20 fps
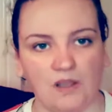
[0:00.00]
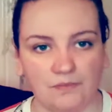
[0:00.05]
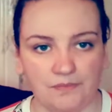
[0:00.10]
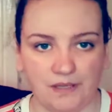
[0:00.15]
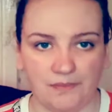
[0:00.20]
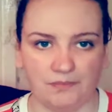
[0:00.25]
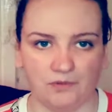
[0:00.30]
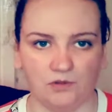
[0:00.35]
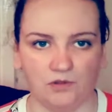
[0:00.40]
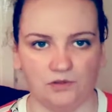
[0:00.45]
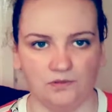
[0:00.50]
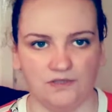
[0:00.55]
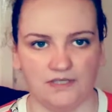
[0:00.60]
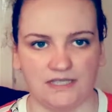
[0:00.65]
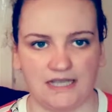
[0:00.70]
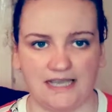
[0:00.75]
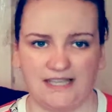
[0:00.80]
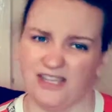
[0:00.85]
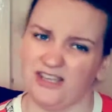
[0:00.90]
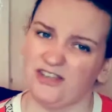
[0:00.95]
people who will
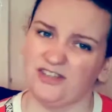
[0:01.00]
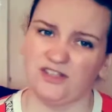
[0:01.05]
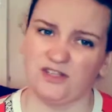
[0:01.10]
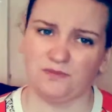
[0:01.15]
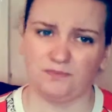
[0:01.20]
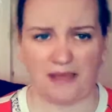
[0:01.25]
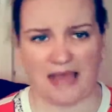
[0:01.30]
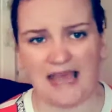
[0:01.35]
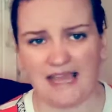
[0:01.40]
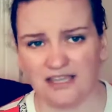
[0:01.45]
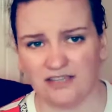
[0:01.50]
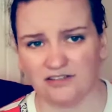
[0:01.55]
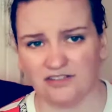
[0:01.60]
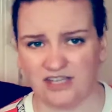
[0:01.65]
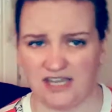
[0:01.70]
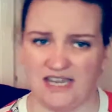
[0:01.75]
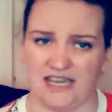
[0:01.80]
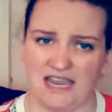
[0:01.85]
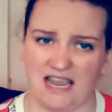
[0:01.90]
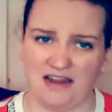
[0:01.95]
say, you should buy your
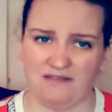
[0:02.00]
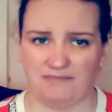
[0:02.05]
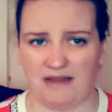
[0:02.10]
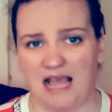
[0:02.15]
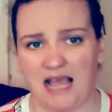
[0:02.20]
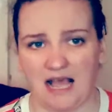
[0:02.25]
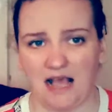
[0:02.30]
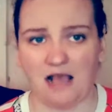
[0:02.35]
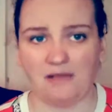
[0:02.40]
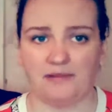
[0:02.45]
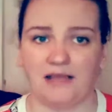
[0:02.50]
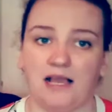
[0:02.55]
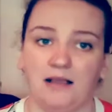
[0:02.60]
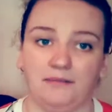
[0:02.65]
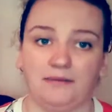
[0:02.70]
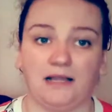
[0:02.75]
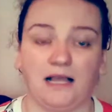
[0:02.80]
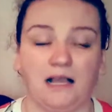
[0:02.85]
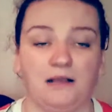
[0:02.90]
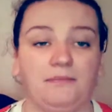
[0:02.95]
chicken, blah, blah,
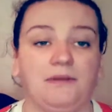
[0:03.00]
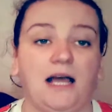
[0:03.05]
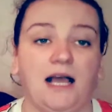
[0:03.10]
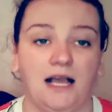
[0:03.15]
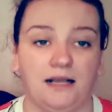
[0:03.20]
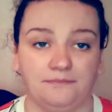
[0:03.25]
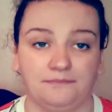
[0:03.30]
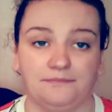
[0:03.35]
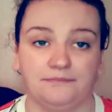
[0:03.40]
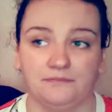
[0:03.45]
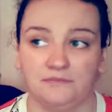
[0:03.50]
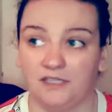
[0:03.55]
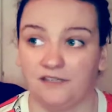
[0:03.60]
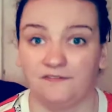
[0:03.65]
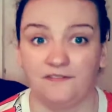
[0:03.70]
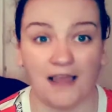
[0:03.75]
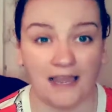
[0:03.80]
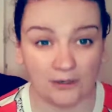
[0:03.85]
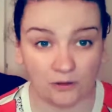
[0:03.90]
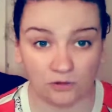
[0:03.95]
blah, blah.
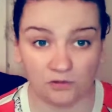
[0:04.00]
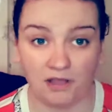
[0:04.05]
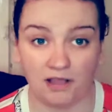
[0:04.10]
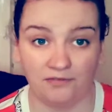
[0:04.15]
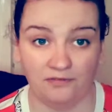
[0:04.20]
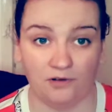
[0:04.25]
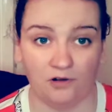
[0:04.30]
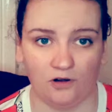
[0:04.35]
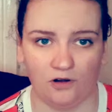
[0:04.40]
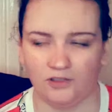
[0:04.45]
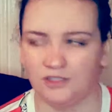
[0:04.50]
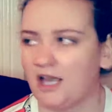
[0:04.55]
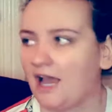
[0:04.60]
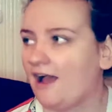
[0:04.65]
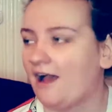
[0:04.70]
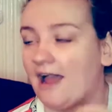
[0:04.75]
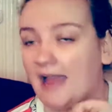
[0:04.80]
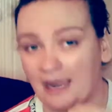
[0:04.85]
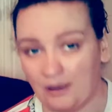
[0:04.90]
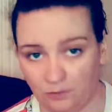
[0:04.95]
If I could afford,
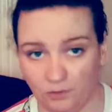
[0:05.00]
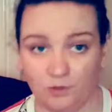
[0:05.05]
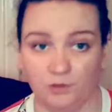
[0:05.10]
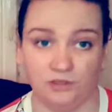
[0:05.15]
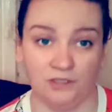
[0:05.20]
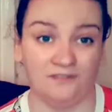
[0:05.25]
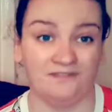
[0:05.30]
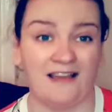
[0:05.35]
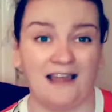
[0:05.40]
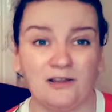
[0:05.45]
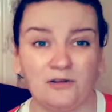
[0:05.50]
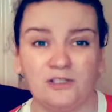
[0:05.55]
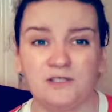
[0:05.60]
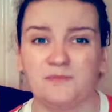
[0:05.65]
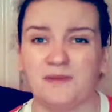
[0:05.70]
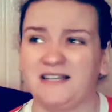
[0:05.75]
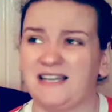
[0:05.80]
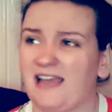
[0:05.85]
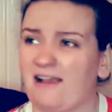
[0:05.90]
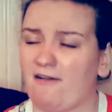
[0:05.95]
I would. If I could
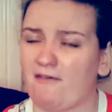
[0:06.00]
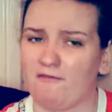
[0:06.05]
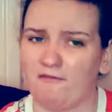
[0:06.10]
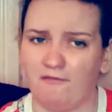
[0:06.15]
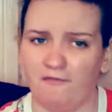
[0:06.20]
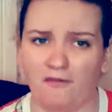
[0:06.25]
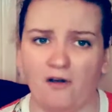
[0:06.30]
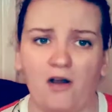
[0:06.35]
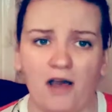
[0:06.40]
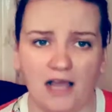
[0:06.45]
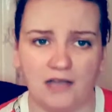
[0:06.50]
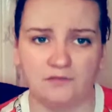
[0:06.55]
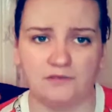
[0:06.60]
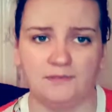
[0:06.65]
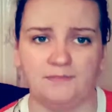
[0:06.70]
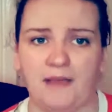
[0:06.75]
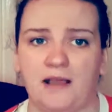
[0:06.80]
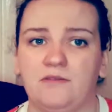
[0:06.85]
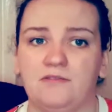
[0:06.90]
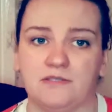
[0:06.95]
spend like
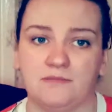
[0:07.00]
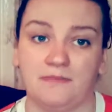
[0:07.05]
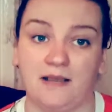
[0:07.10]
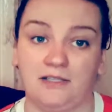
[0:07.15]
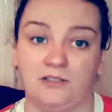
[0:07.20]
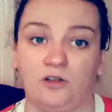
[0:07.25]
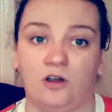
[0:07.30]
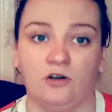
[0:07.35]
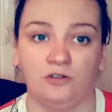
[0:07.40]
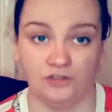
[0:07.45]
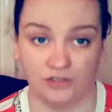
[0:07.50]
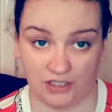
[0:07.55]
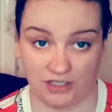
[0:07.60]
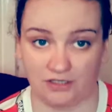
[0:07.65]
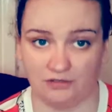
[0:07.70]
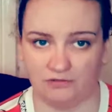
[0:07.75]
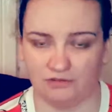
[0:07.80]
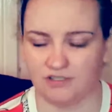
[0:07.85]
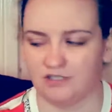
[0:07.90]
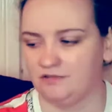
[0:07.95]
£400 a month on
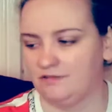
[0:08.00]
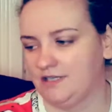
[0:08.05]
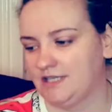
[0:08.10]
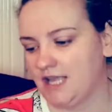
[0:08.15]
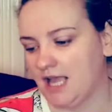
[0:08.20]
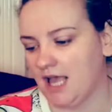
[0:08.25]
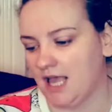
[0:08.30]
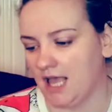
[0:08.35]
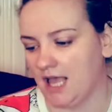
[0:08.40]
just groceries,